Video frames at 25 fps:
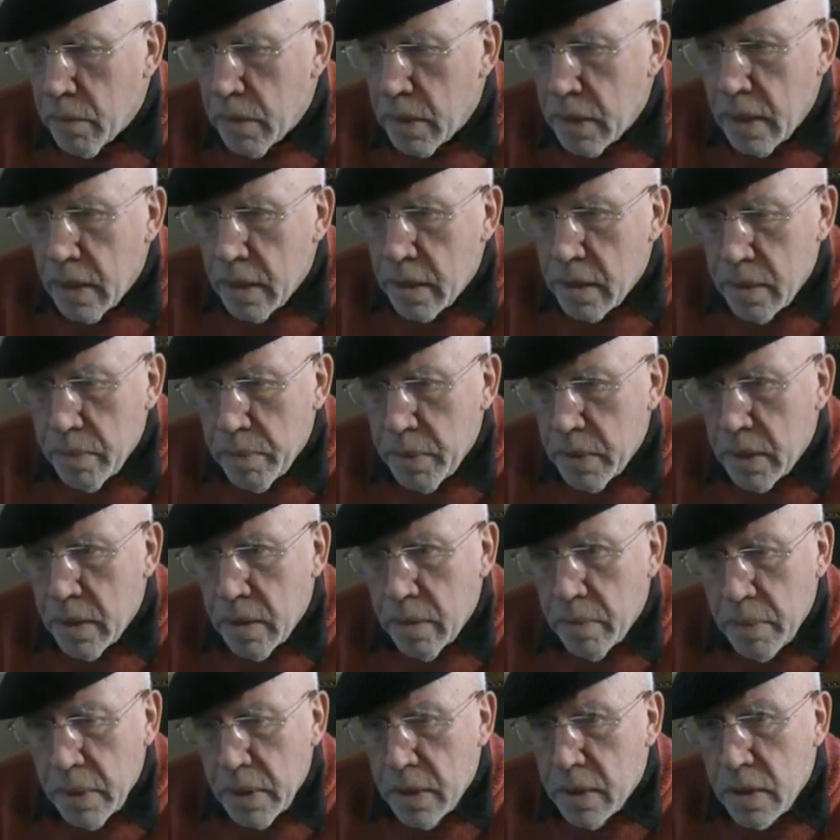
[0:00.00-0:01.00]

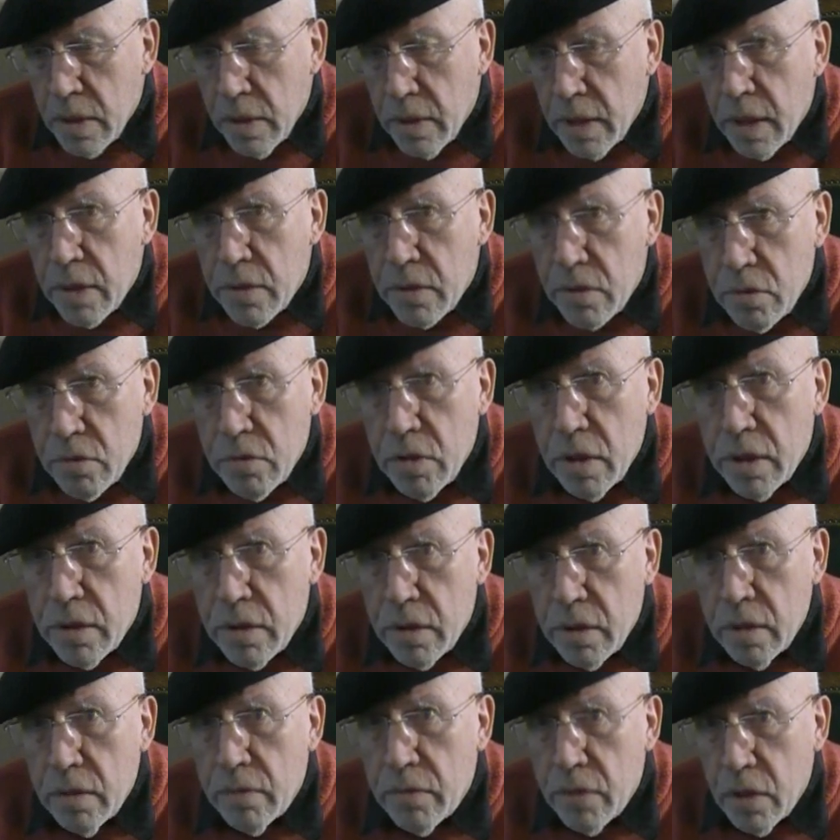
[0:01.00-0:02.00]
But so that's the
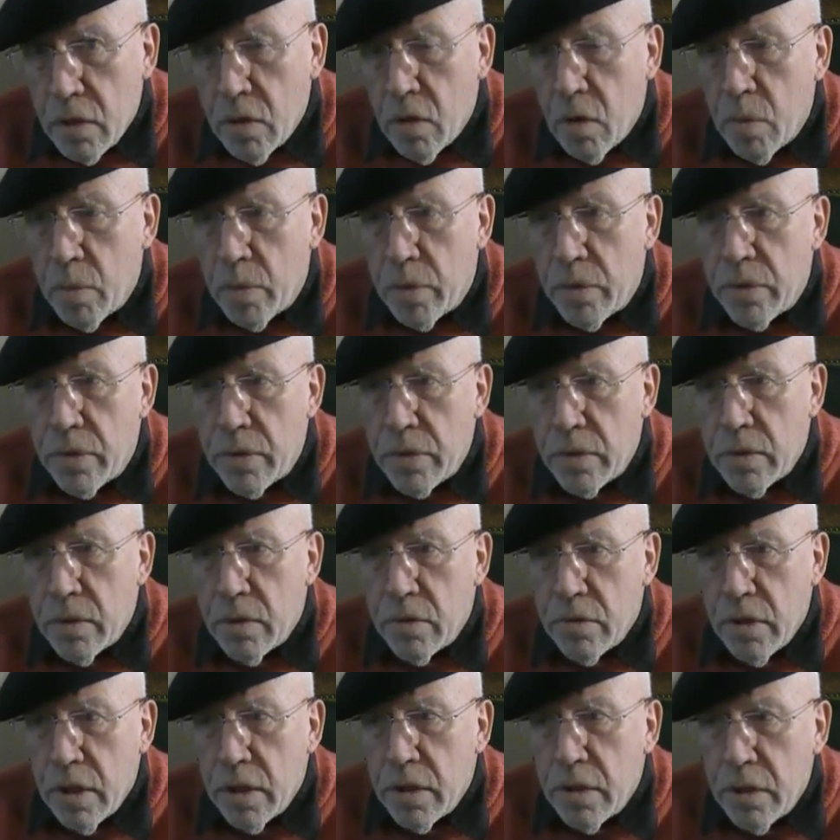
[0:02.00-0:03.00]
tragedy of the commons.
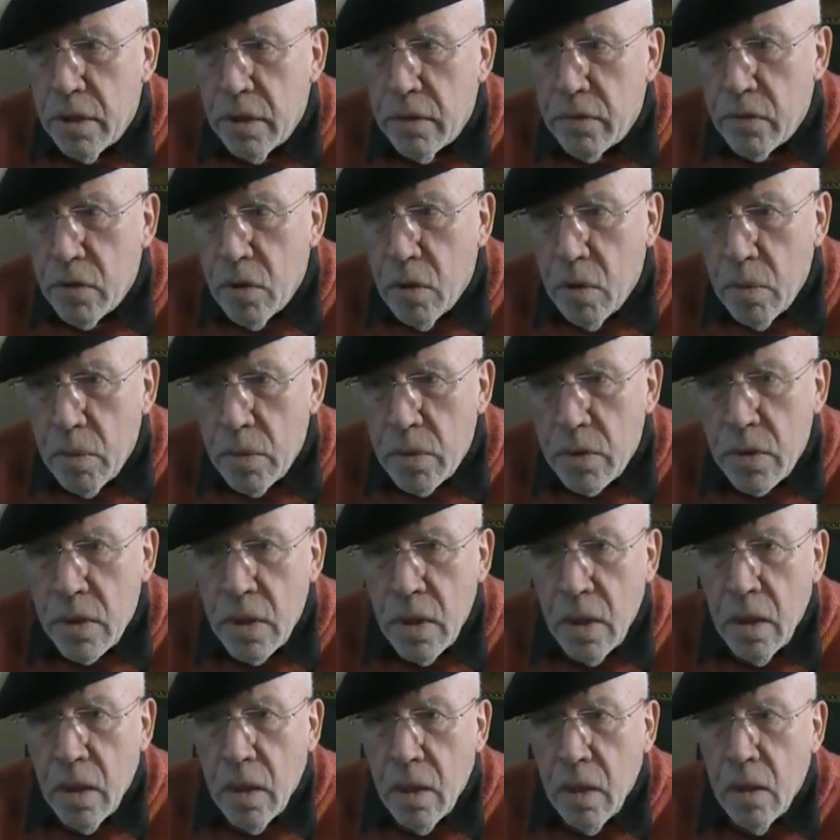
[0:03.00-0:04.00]
The tragedy of commons
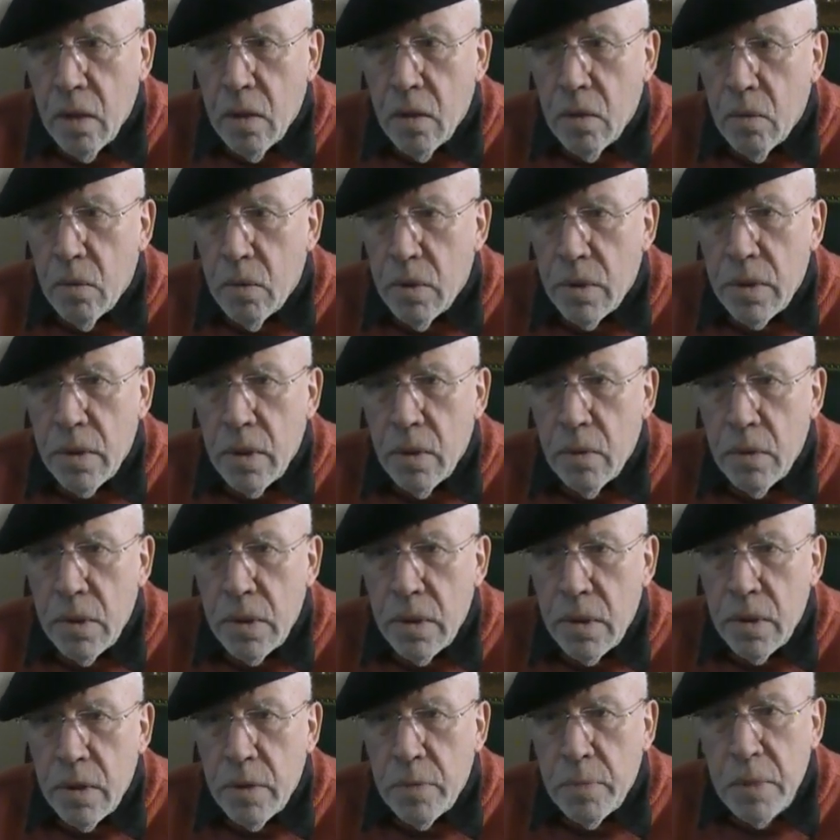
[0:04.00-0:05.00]
was
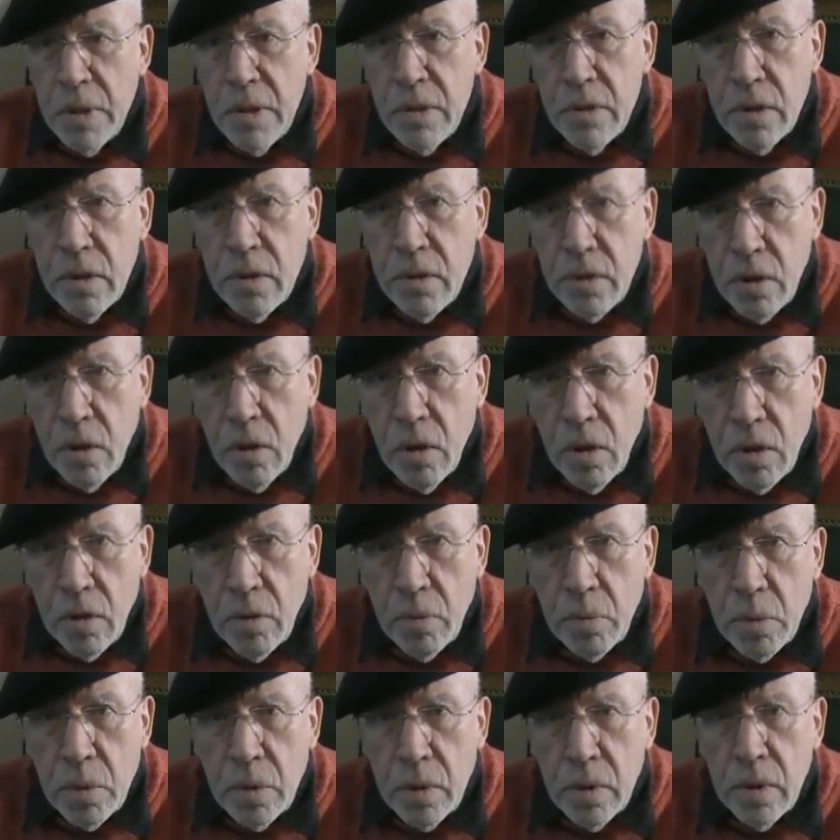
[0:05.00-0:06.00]
a specious
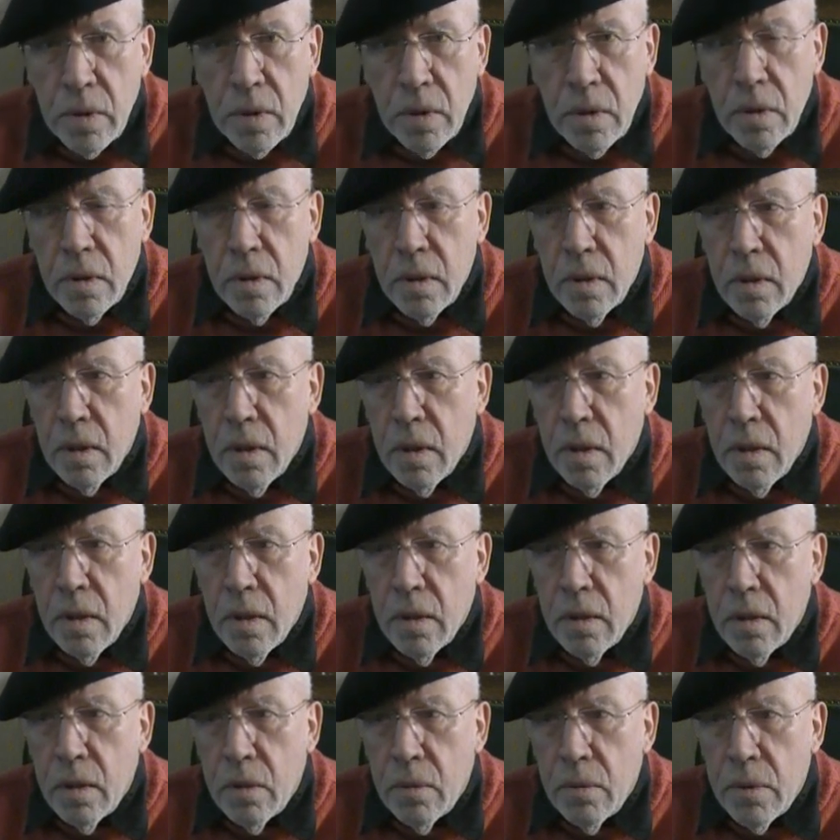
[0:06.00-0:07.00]
argument
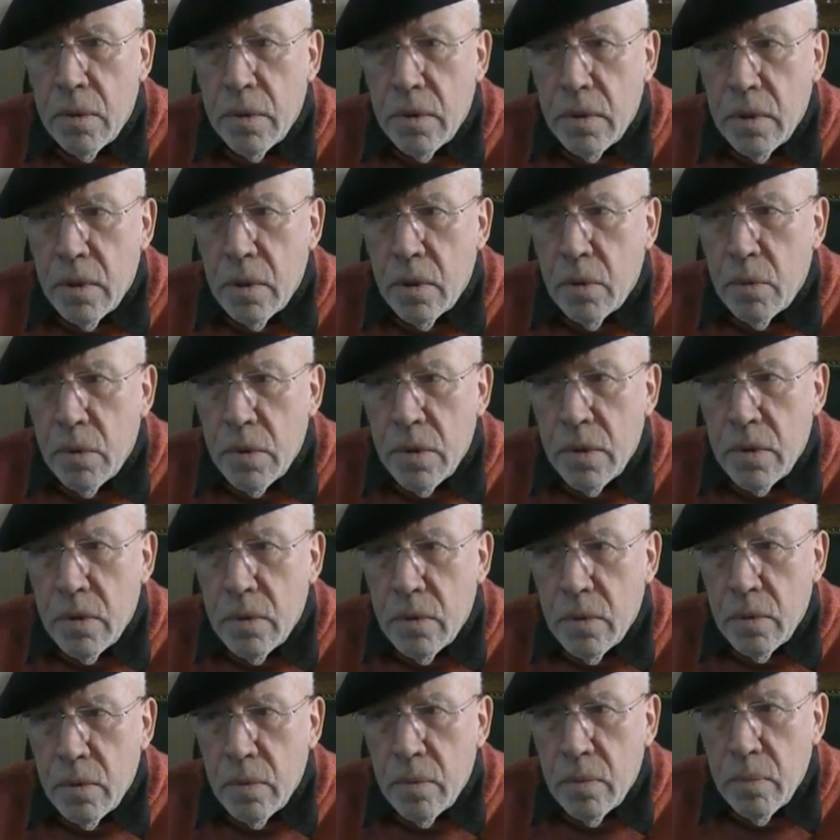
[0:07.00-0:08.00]
that
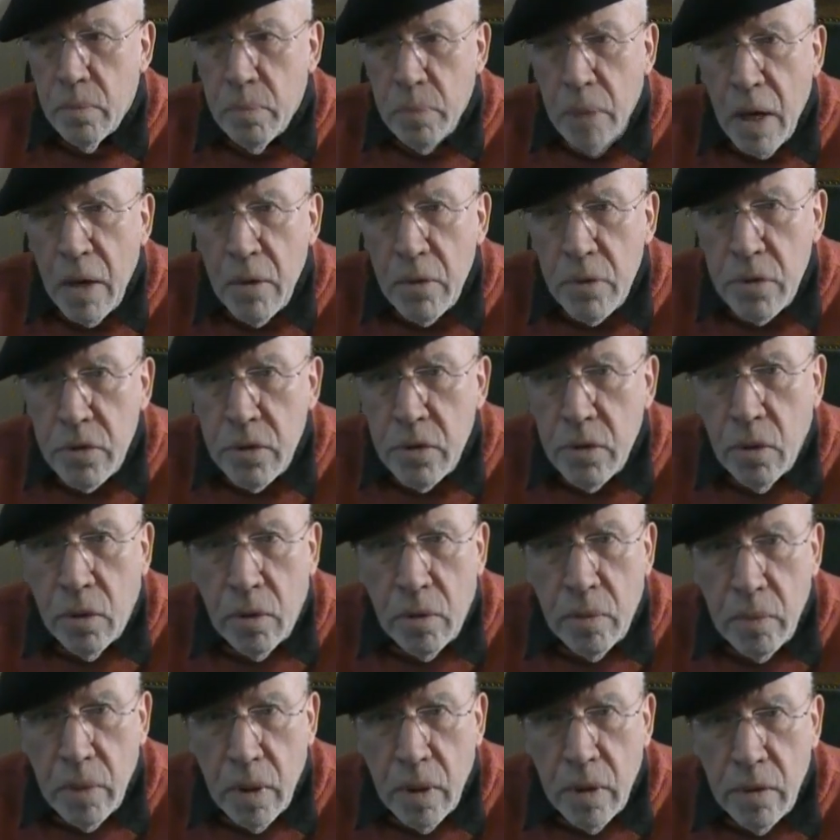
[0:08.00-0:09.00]
was pounced
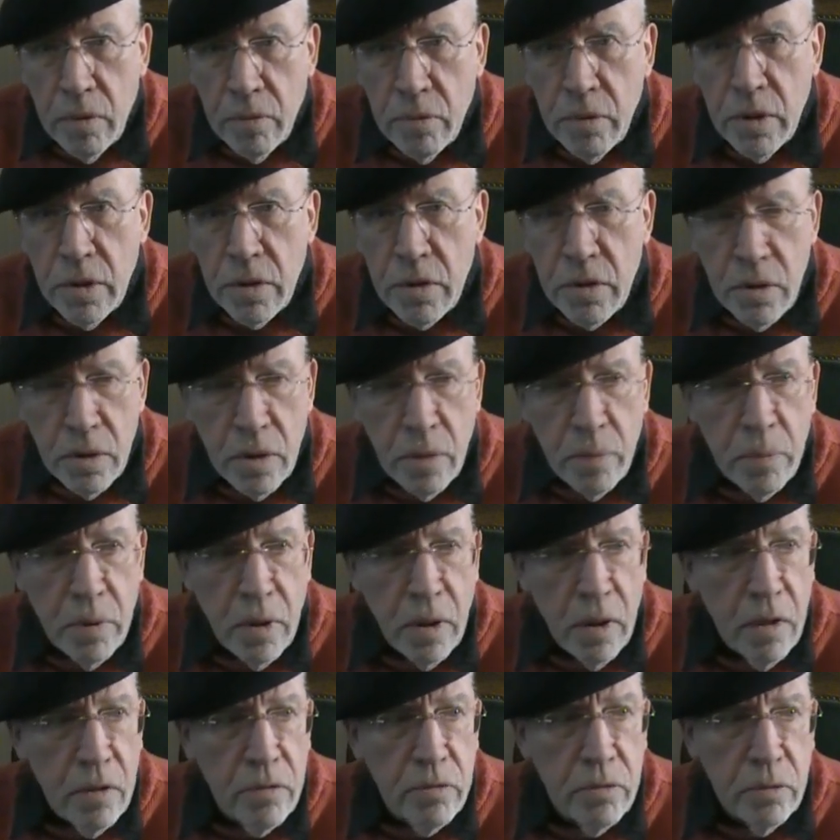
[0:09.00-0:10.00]
on by the rich and the
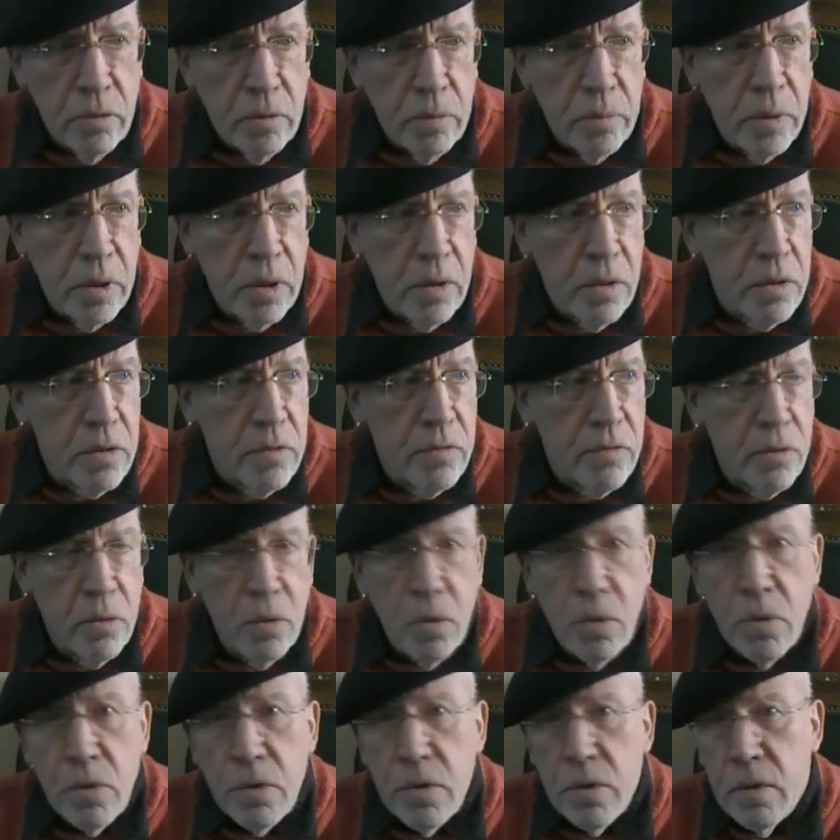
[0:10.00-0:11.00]
powerful, because of
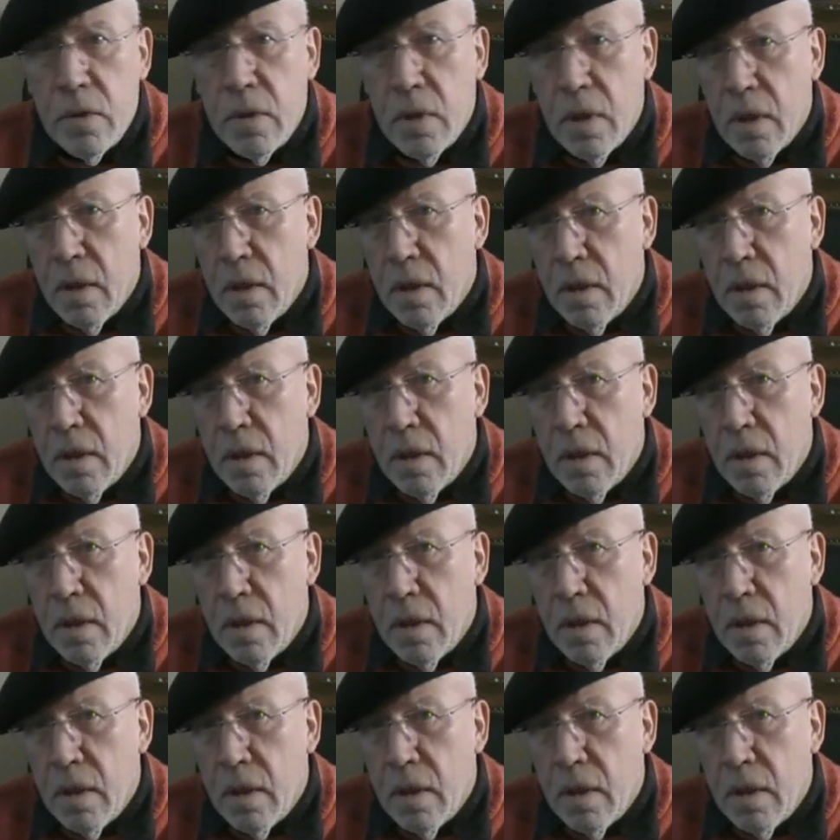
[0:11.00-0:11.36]
course